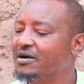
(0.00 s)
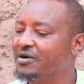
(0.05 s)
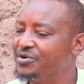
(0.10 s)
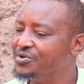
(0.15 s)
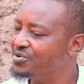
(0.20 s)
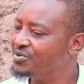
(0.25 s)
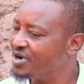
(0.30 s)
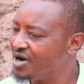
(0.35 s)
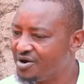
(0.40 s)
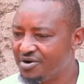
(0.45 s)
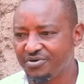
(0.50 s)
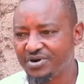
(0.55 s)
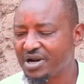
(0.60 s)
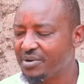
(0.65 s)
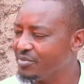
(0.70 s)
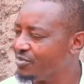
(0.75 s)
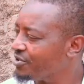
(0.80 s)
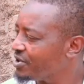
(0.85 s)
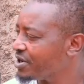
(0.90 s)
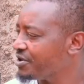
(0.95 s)
you cannot
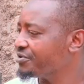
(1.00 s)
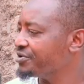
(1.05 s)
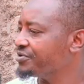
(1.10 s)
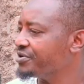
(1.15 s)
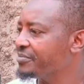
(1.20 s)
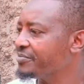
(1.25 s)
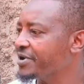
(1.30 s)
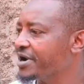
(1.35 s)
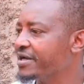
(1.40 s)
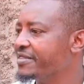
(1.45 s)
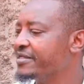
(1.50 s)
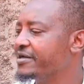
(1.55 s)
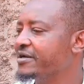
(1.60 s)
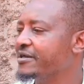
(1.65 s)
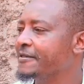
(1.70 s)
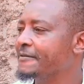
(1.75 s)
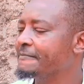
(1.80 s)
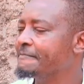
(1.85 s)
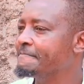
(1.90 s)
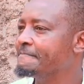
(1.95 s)
abandon your brother,
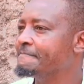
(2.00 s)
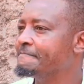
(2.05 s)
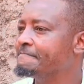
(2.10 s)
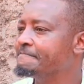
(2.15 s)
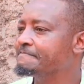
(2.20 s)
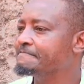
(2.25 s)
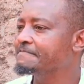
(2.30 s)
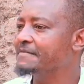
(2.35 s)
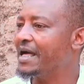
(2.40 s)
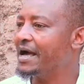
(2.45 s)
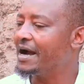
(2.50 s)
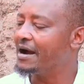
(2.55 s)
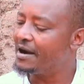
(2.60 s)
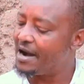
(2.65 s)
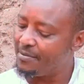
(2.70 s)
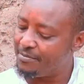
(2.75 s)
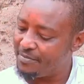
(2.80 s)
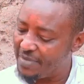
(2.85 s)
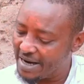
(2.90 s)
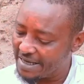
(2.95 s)

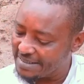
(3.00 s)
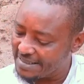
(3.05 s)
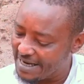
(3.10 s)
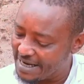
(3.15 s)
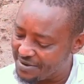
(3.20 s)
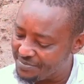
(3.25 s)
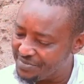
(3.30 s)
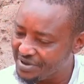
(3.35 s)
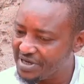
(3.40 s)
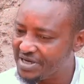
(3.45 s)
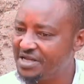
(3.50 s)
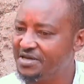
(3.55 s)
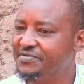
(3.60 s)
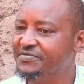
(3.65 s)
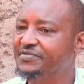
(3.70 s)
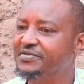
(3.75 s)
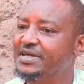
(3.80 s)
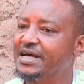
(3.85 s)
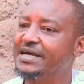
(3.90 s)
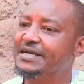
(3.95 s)
mm-hmm. but I
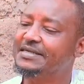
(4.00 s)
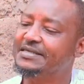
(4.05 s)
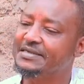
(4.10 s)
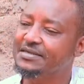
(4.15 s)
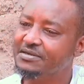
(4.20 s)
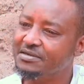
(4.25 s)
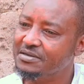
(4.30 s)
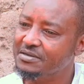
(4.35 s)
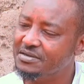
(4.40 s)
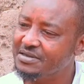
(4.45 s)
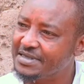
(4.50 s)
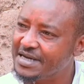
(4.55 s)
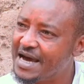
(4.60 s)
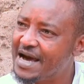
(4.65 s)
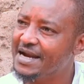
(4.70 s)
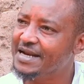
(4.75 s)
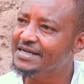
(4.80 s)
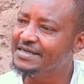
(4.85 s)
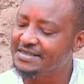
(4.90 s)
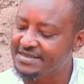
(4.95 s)
believe that
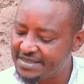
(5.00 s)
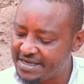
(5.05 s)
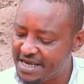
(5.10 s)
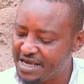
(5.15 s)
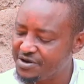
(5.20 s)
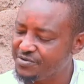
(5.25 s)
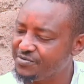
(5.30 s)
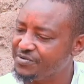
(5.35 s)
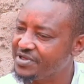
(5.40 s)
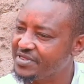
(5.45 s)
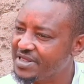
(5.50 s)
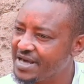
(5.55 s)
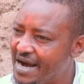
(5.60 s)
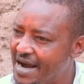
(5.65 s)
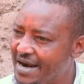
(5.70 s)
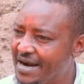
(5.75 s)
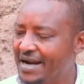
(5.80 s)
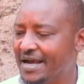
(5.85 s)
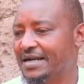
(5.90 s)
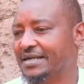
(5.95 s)
Dan is staying with
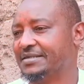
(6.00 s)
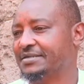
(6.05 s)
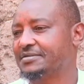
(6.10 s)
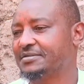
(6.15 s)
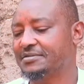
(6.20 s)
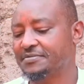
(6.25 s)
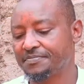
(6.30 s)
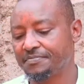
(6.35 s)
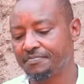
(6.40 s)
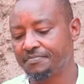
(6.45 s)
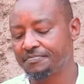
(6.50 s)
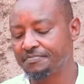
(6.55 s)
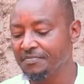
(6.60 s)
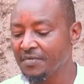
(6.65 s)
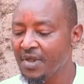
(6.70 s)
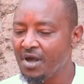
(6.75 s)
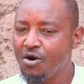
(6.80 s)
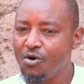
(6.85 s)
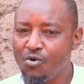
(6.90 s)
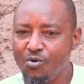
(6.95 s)
adults.
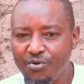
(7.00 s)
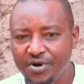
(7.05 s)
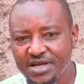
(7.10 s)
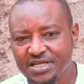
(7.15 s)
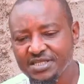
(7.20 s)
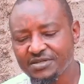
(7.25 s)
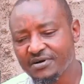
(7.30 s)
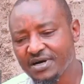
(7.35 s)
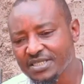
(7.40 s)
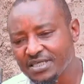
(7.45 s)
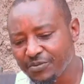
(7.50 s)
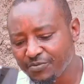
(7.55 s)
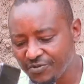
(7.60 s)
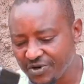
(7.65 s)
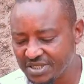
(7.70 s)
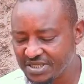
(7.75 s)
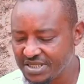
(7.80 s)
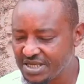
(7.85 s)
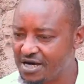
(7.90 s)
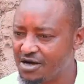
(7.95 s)
Uwezi wacha
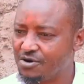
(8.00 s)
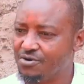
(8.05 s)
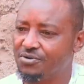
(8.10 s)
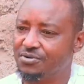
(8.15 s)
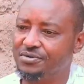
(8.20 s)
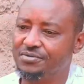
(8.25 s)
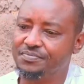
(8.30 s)
mwenzako.